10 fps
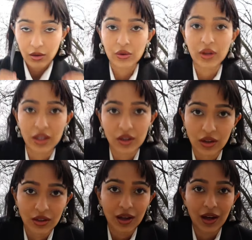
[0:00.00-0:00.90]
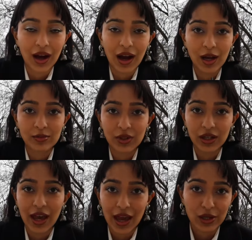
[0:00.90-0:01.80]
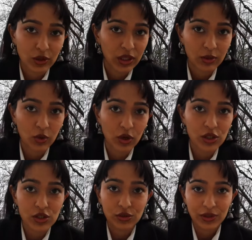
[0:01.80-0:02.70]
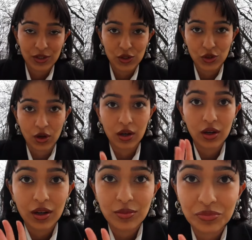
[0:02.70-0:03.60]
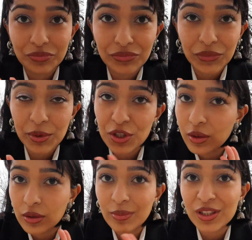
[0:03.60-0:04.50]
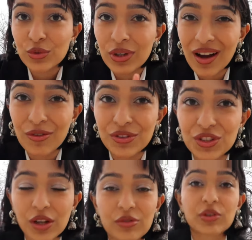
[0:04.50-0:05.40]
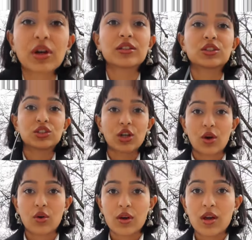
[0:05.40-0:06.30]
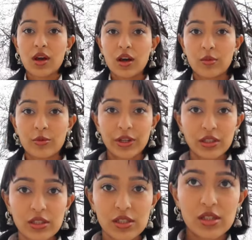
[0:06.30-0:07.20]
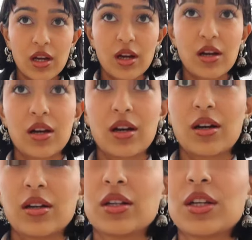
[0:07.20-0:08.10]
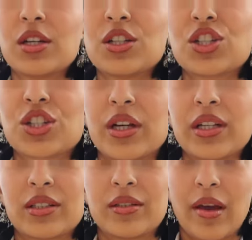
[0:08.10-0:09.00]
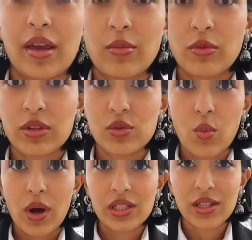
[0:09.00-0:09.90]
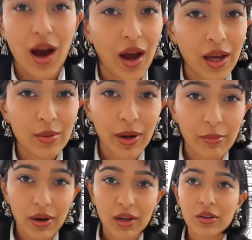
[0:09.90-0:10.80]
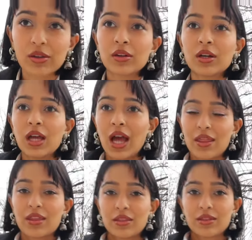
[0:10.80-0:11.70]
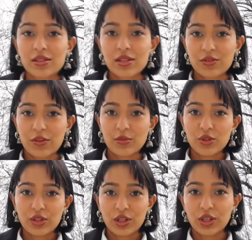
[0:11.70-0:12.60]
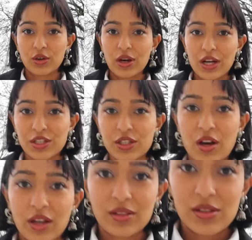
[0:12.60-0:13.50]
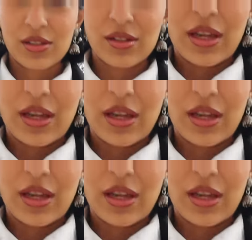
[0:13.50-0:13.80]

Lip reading: Okay, y'all, I'm not hangry anymore, so let's talk. Let me show you, let me do an outfit check for you guys. So I'm wearing this shirt that came with this white tie by Mango, and then this is from Uniqlo. I just got this